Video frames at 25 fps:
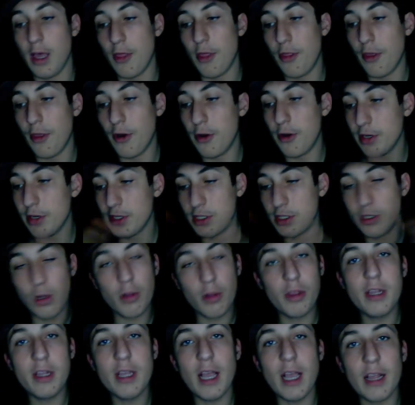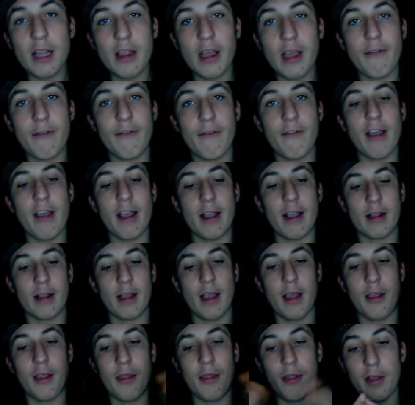There is no denying that fact,
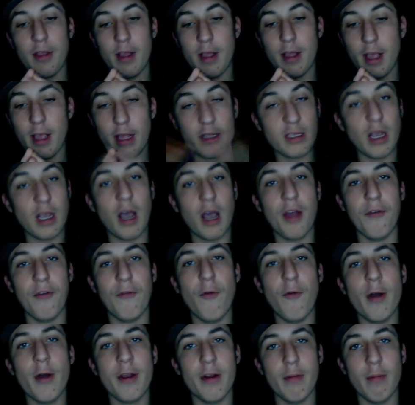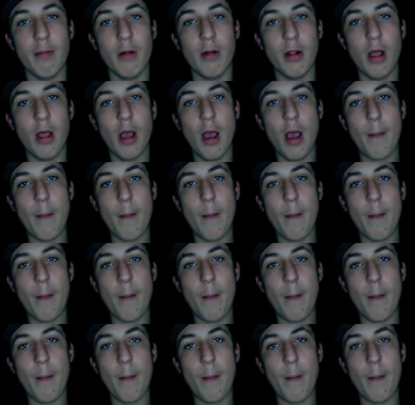and it's unavoidable.